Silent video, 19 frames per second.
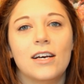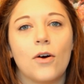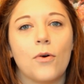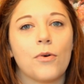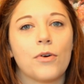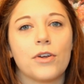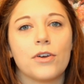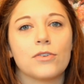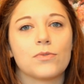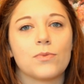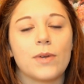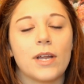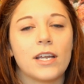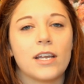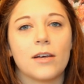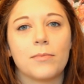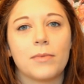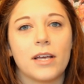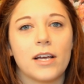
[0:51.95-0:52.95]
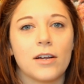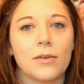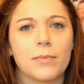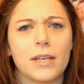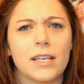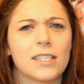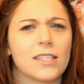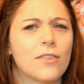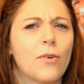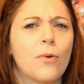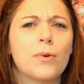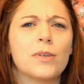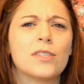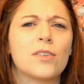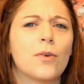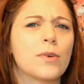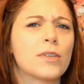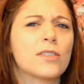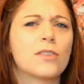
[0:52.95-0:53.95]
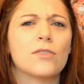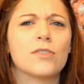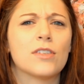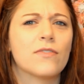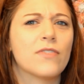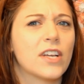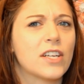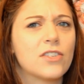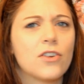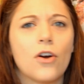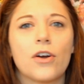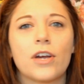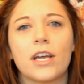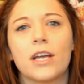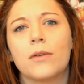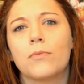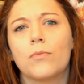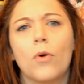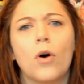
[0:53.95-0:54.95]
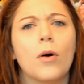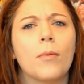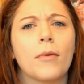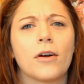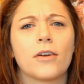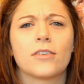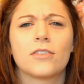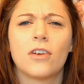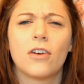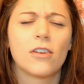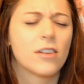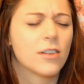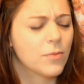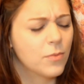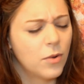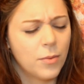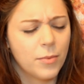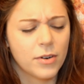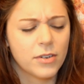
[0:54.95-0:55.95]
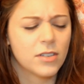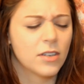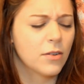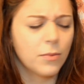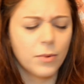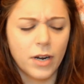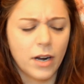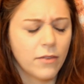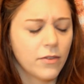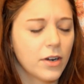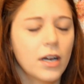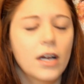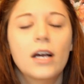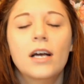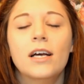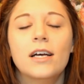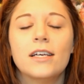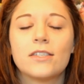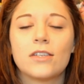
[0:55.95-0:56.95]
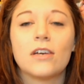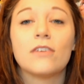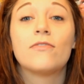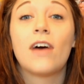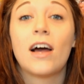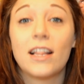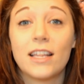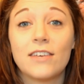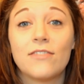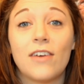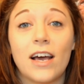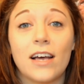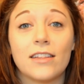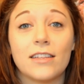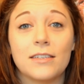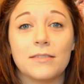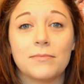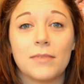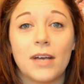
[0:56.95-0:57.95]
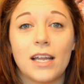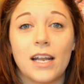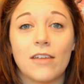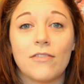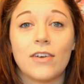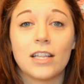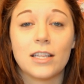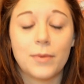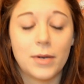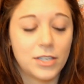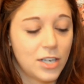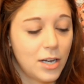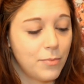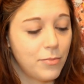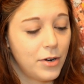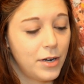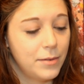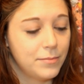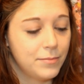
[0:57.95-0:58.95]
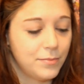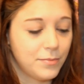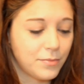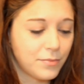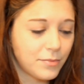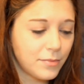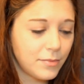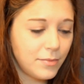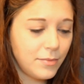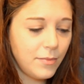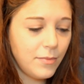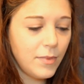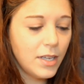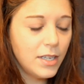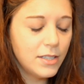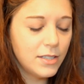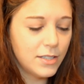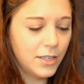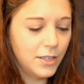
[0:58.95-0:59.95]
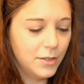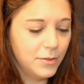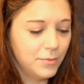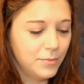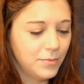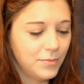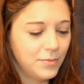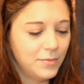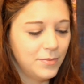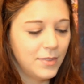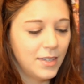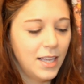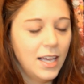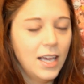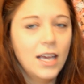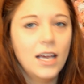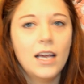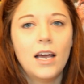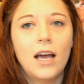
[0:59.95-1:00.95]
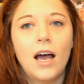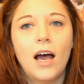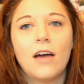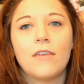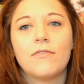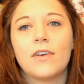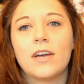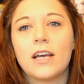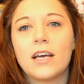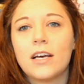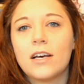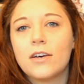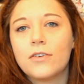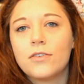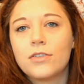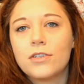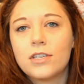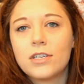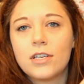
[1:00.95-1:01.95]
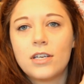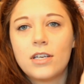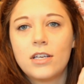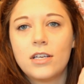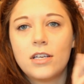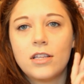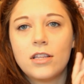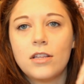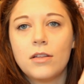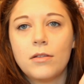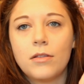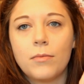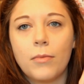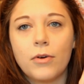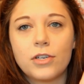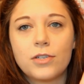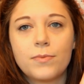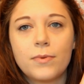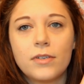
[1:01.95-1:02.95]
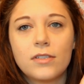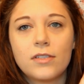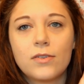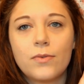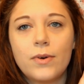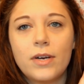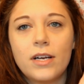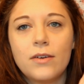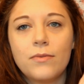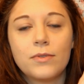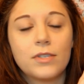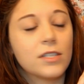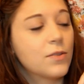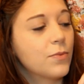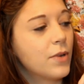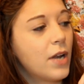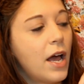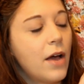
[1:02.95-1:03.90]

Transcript: Oreos would end up there because they're always so exclusive, like Target and Walmart, so whatever. So I finally found them, and I found them at ShopRite. So I found the marshmallow square, which is the one